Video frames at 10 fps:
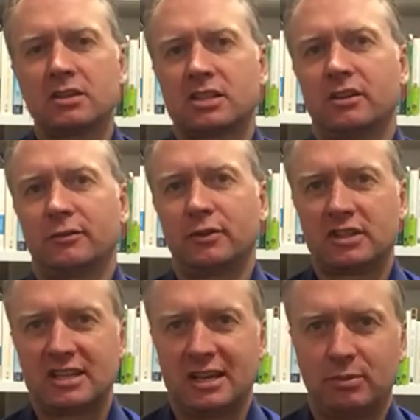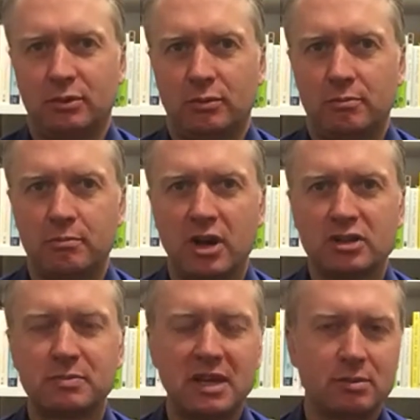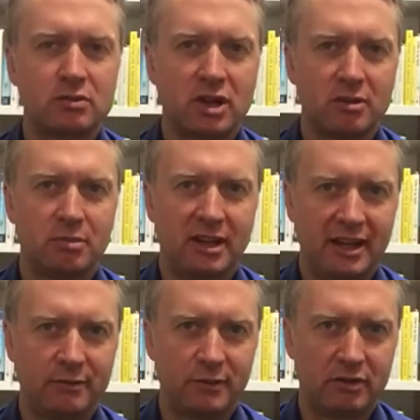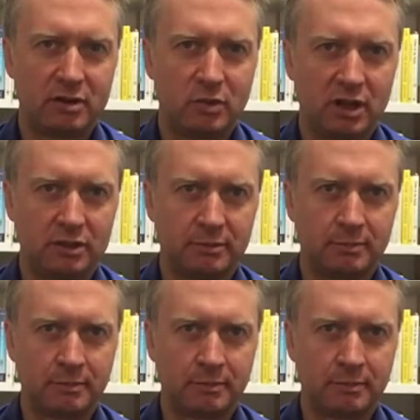So, for example, most people don't plan very well.